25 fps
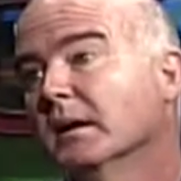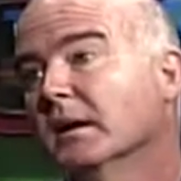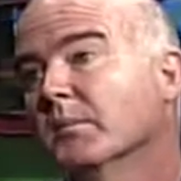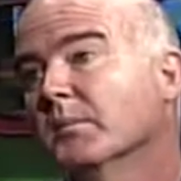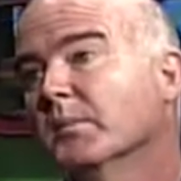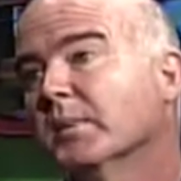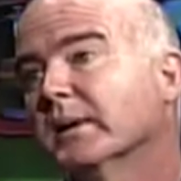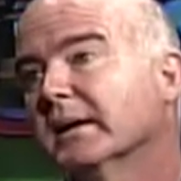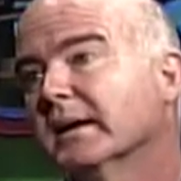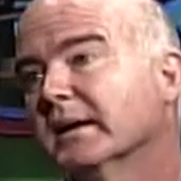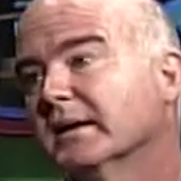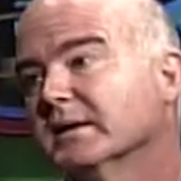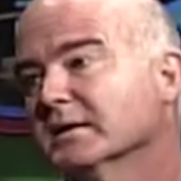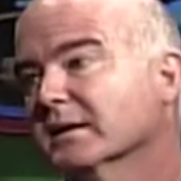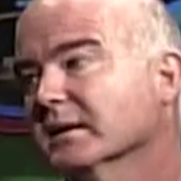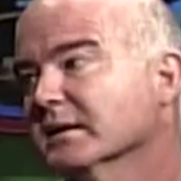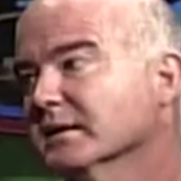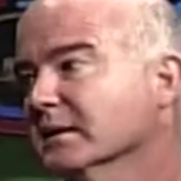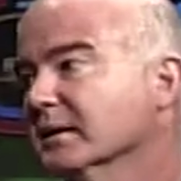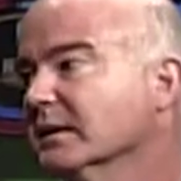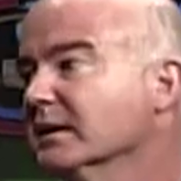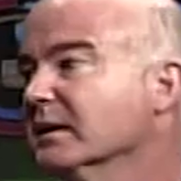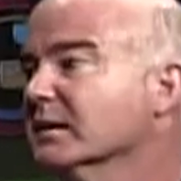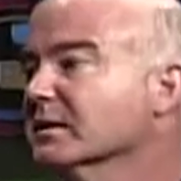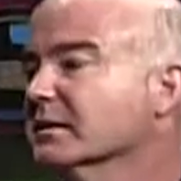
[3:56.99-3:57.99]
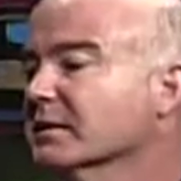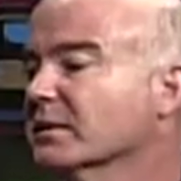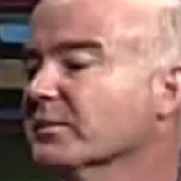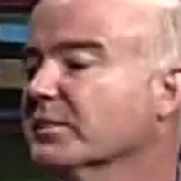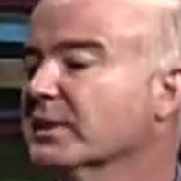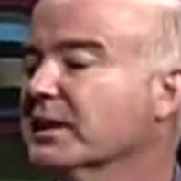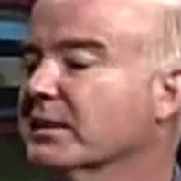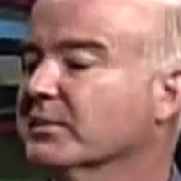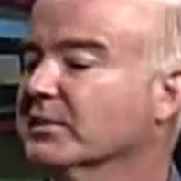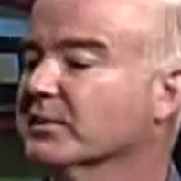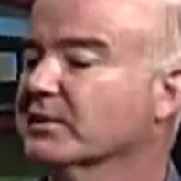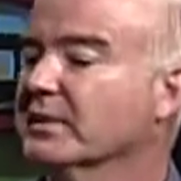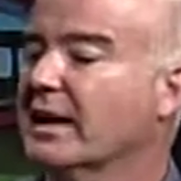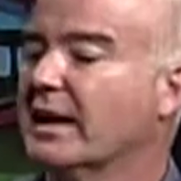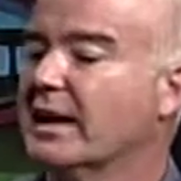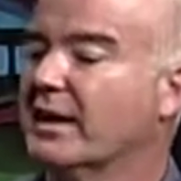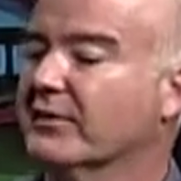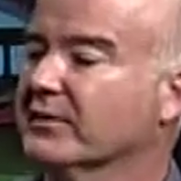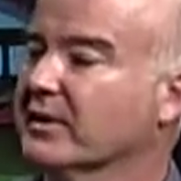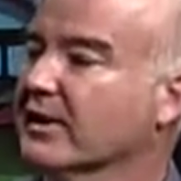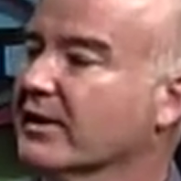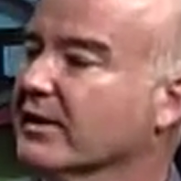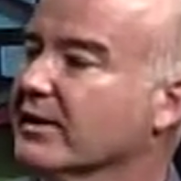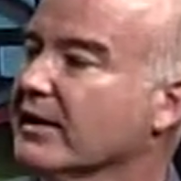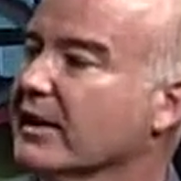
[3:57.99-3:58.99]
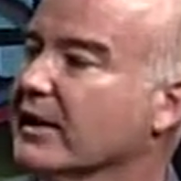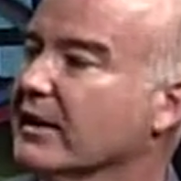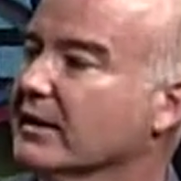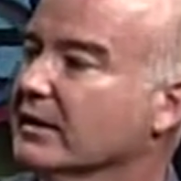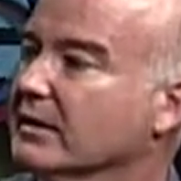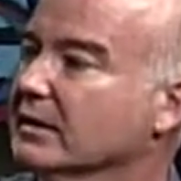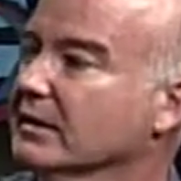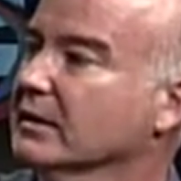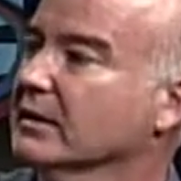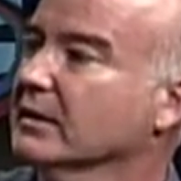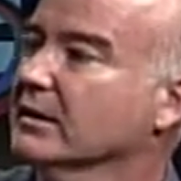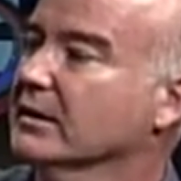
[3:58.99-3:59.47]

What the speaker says: But I says, here's the people you have to thank.